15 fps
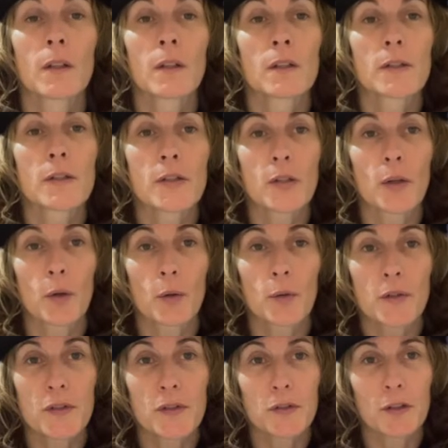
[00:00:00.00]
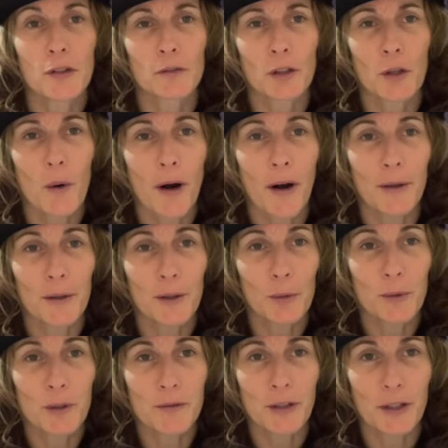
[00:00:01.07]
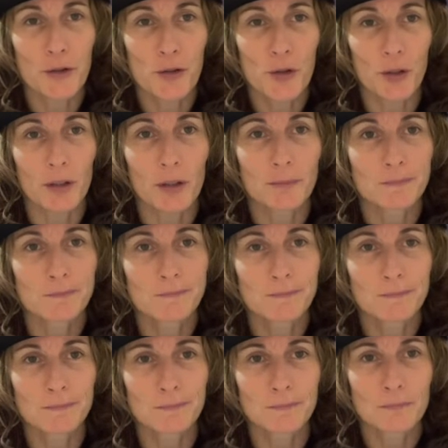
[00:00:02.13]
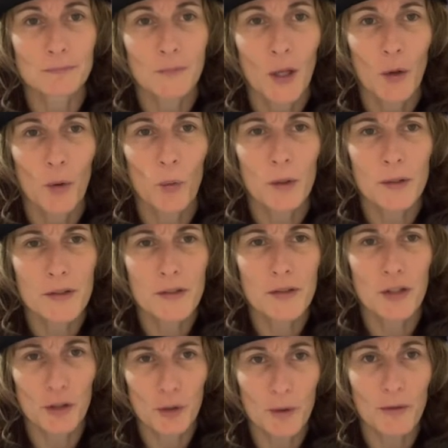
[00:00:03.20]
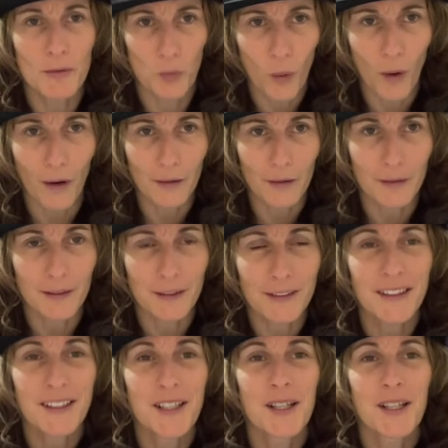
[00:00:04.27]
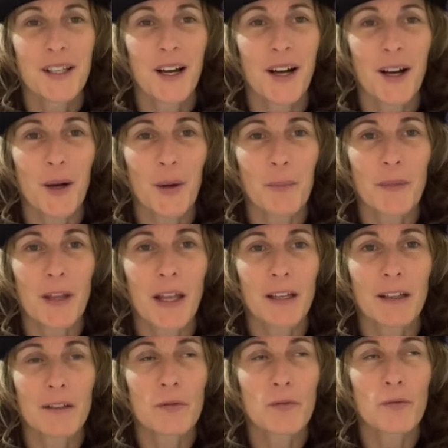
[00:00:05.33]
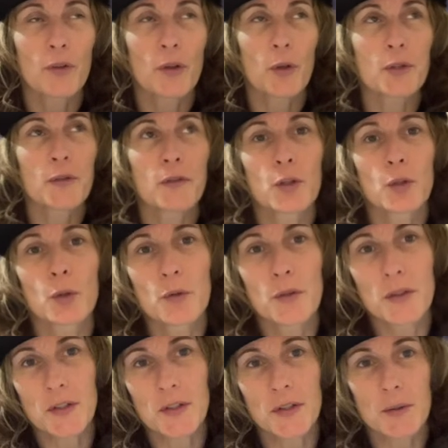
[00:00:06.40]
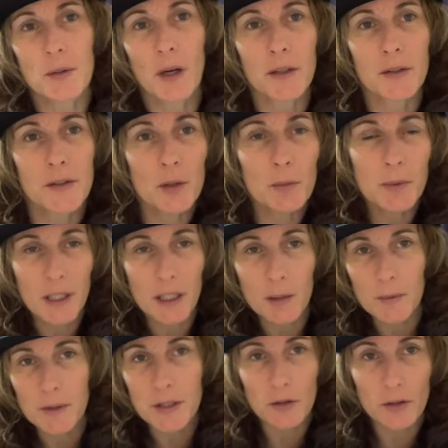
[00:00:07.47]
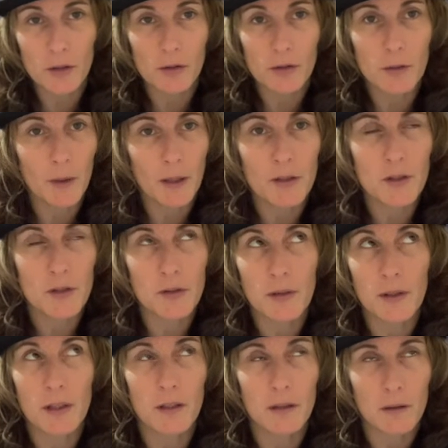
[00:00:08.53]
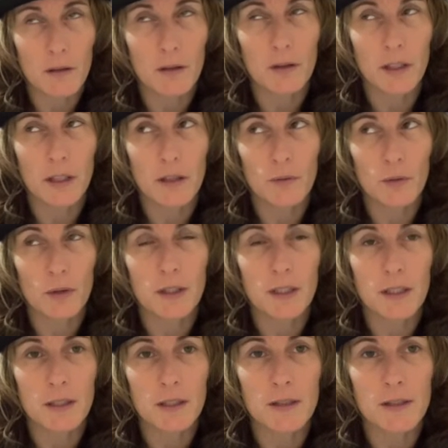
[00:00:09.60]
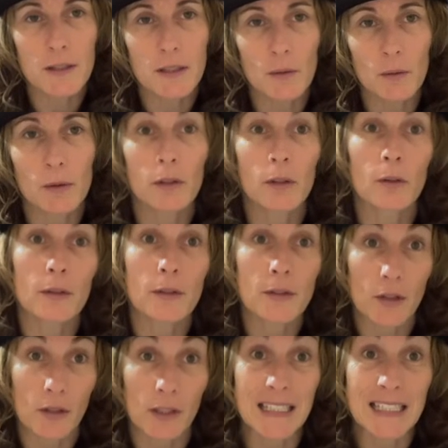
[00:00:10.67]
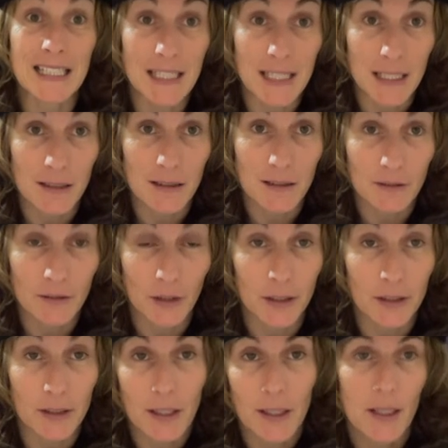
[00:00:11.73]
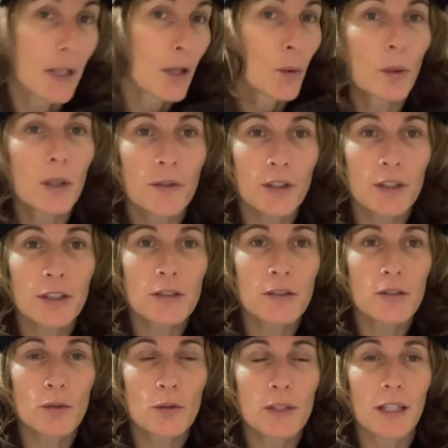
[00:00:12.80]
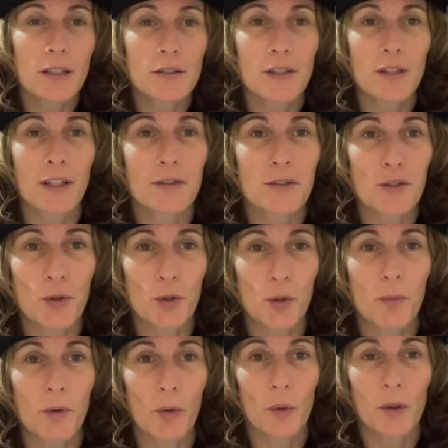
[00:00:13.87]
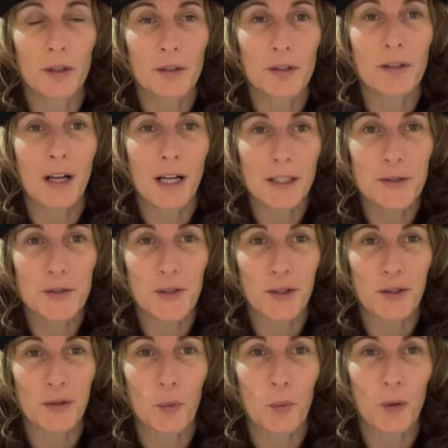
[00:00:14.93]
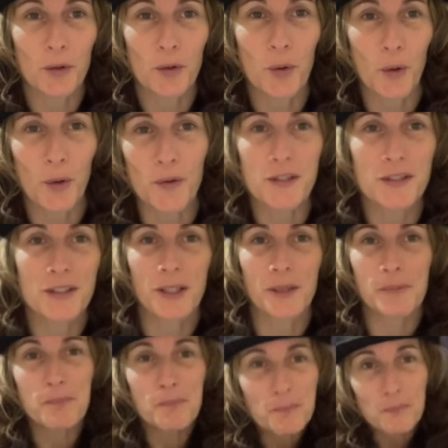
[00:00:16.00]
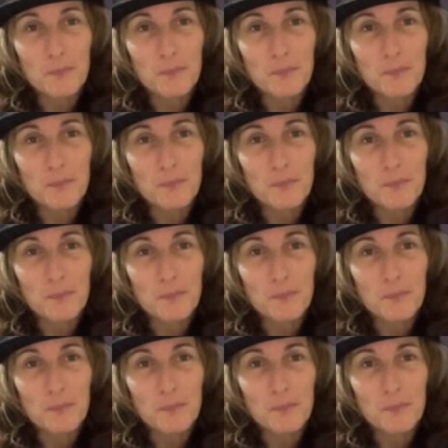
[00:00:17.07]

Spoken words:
So this is going to require a little bit of extra, what's 2 of 1? And for those of you who this is still beginning material, you might just think, okay, if we're in the key of C, we're going to go to start on D, right? Whatever you need to do to get to that 2, but we're going to not start on a 1 chord this time.